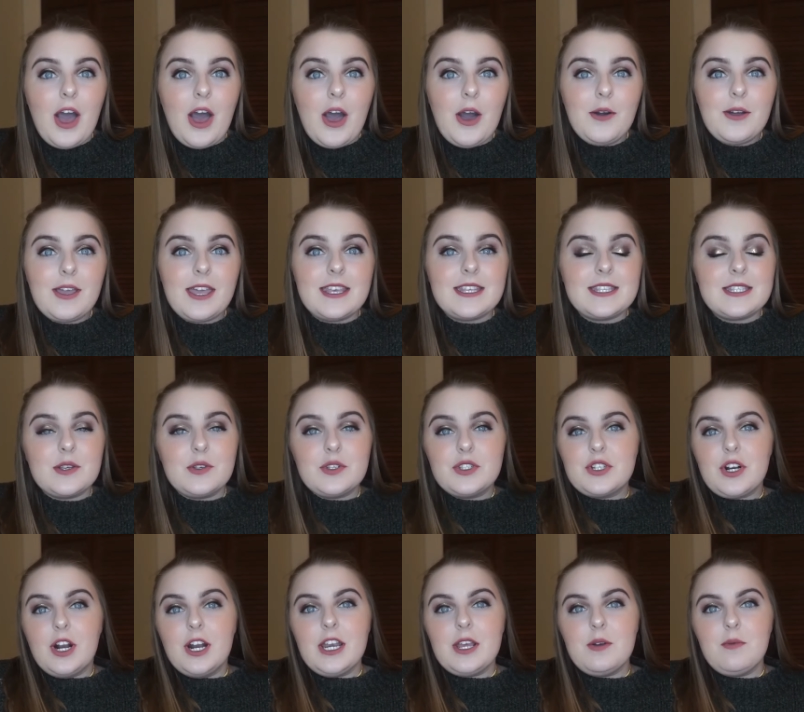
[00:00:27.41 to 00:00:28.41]
Okay, so
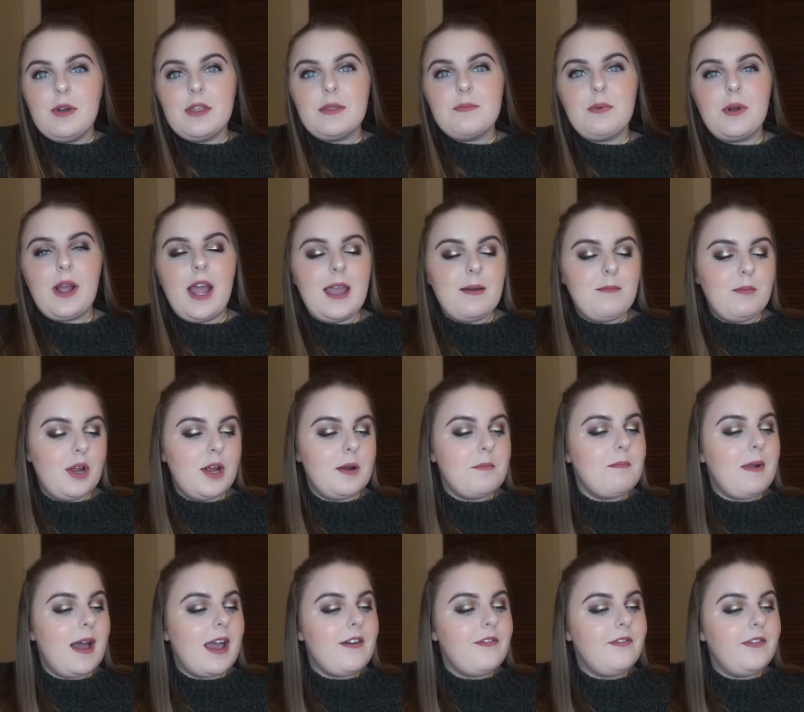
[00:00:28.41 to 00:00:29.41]
starting with primer,
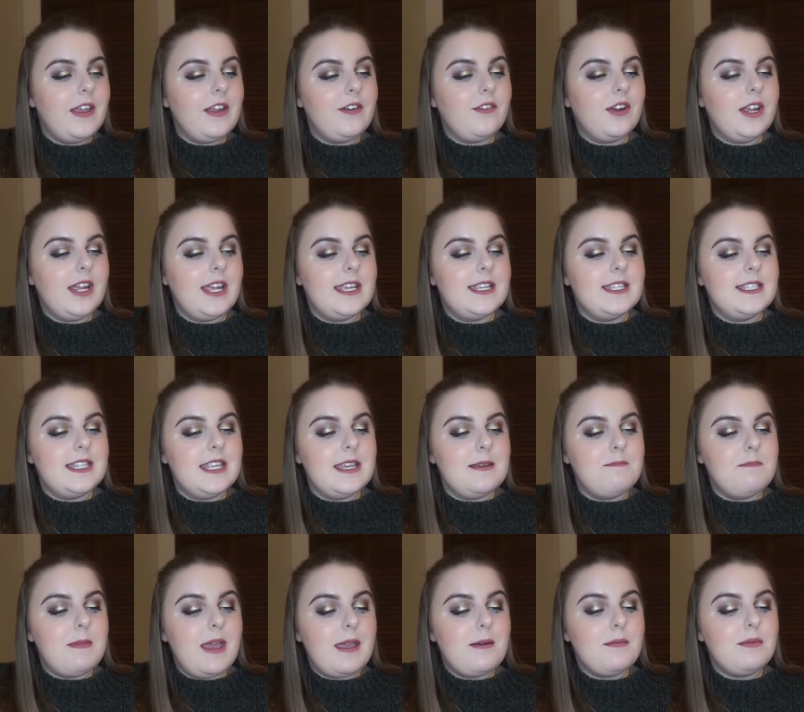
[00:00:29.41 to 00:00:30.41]
my favorite is the
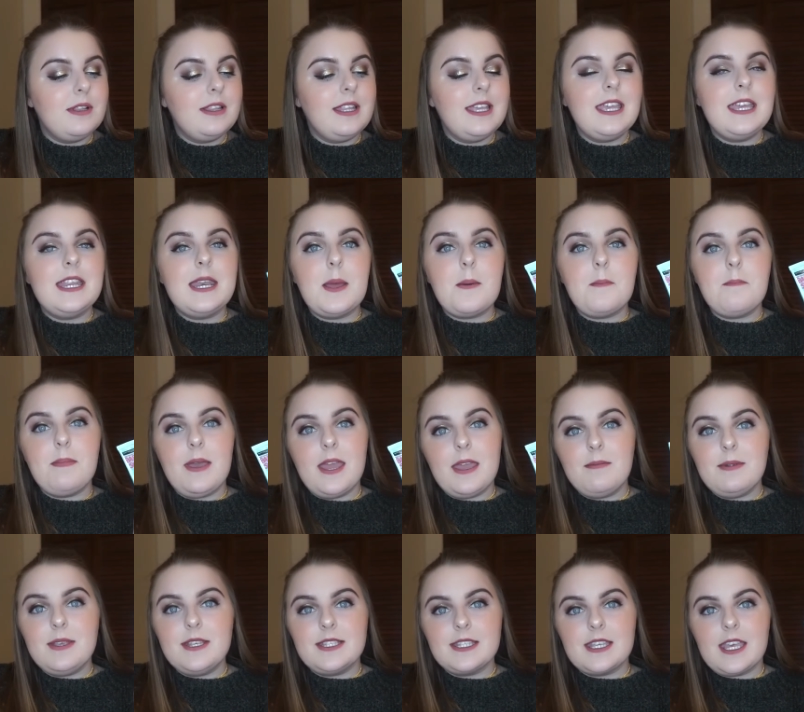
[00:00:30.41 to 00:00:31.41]
Maybelline
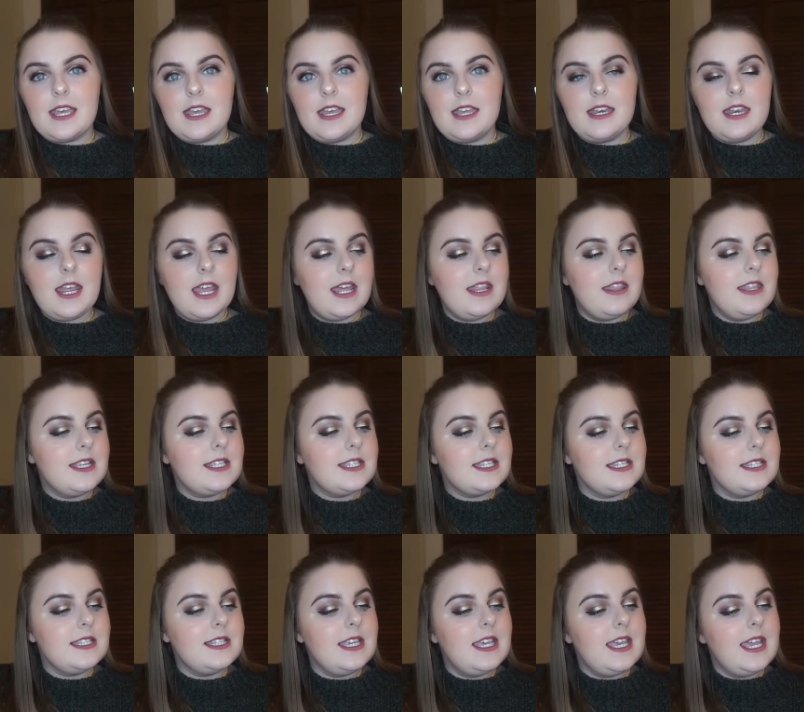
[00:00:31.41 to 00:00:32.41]
Baby Skin, and this
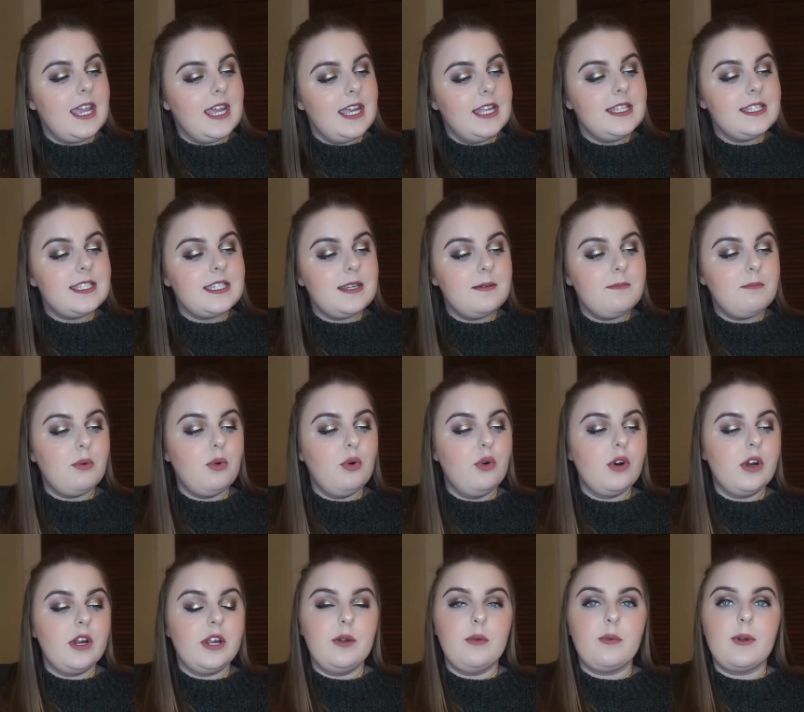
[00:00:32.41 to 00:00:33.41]
is the Instant
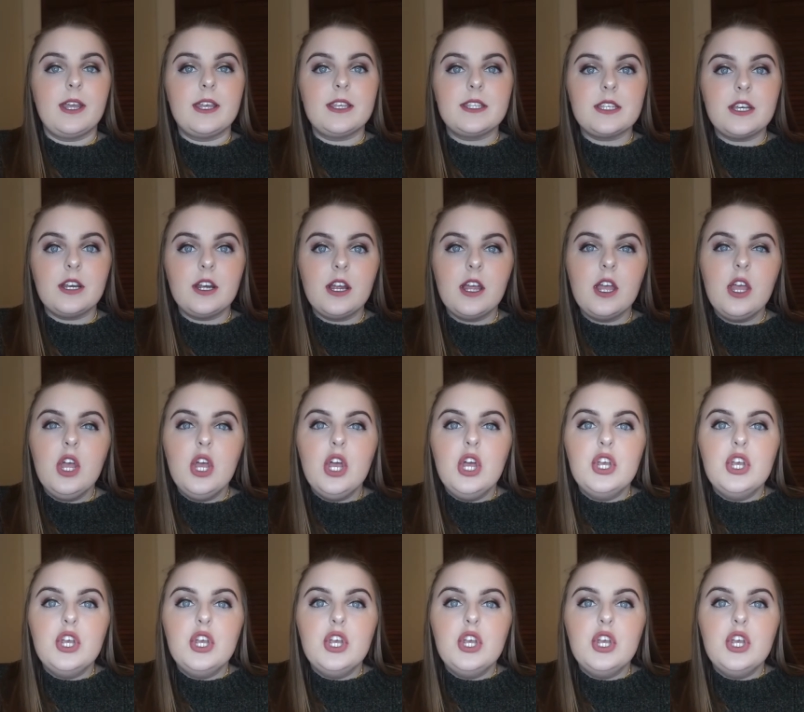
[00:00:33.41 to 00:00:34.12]
Pore Eraser.